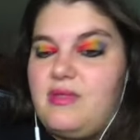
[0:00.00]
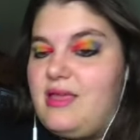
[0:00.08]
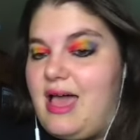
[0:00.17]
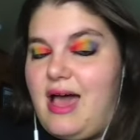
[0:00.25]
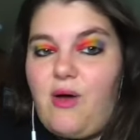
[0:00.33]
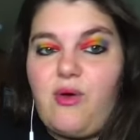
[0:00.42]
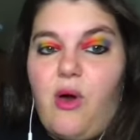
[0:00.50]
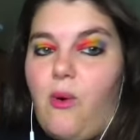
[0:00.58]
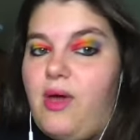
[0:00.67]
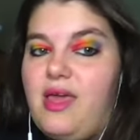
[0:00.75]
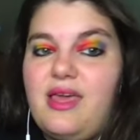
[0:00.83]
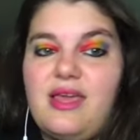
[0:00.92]

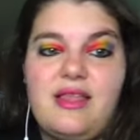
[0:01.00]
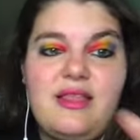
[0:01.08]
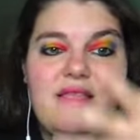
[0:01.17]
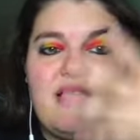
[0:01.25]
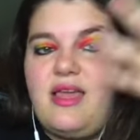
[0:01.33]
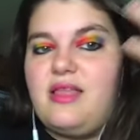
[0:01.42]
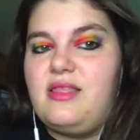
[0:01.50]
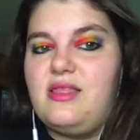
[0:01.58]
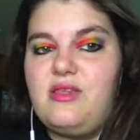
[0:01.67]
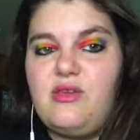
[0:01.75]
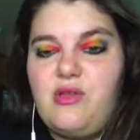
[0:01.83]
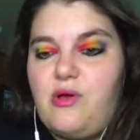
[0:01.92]
outgoing and and
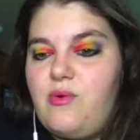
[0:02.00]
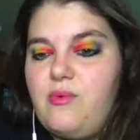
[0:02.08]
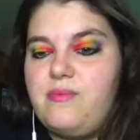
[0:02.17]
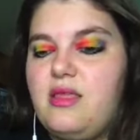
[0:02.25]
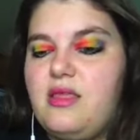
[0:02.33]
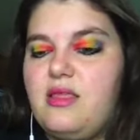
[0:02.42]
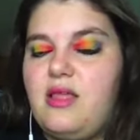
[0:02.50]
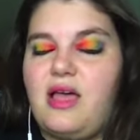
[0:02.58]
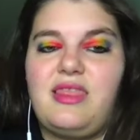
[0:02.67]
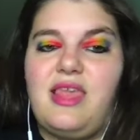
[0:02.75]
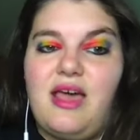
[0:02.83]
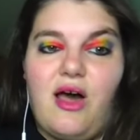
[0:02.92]
you know not
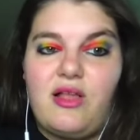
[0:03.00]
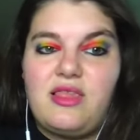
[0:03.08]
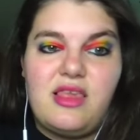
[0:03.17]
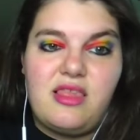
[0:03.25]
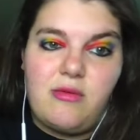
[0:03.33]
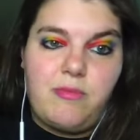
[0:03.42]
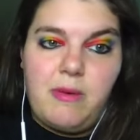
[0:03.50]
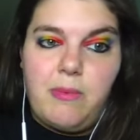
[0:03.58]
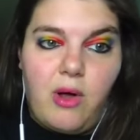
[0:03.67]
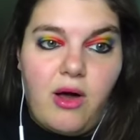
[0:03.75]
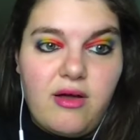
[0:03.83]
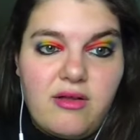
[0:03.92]
that autistic people
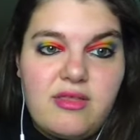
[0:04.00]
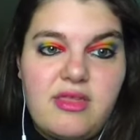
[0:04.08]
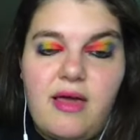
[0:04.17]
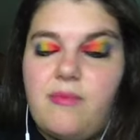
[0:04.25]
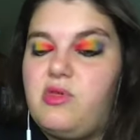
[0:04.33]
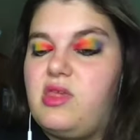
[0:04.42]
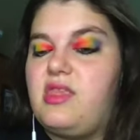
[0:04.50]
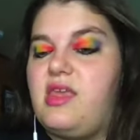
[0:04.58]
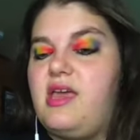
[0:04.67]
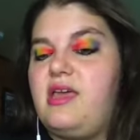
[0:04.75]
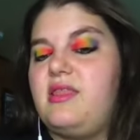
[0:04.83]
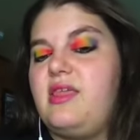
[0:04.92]
aren't. I'm just
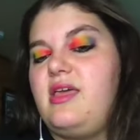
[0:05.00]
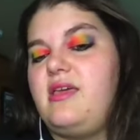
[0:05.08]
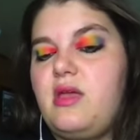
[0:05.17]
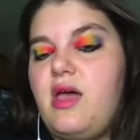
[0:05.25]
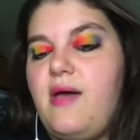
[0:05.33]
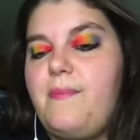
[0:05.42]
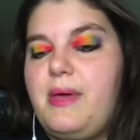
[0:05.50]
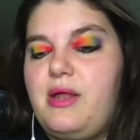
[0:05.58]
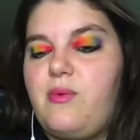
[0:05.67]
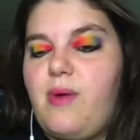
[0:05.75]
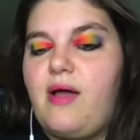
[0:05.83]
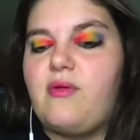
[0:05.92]
saying, like, I've been
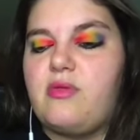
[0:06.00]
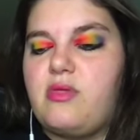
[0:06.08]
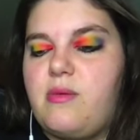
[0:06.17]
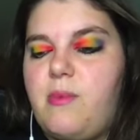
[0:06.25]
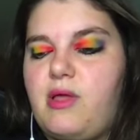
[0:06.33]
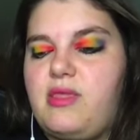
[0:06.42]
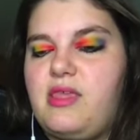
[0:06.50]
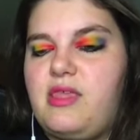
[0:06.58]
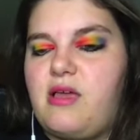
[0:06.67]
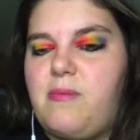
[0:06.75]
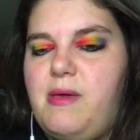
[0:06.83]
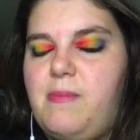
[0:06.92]
around some
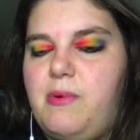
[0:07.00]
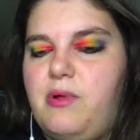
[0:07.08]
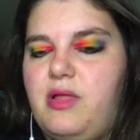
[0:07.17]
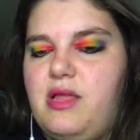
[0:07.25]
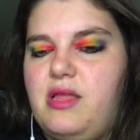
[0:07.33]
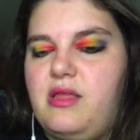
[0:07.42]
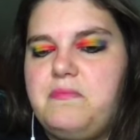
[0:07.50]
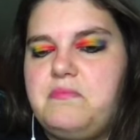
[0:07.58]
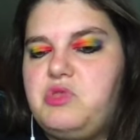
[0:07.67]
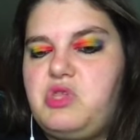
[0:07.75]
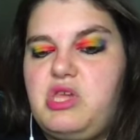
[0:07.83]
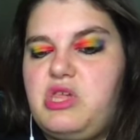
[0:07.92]
autistic people, and
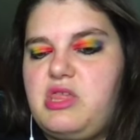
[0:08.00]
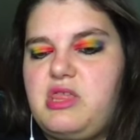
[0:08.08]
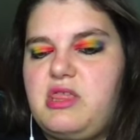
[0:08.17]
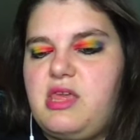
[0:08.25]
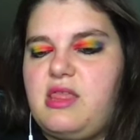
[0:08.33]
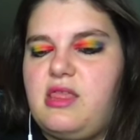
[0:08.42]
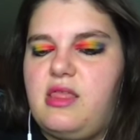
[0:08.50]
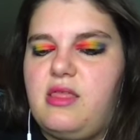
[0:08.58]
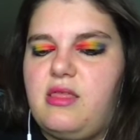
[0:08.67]
she just doesn't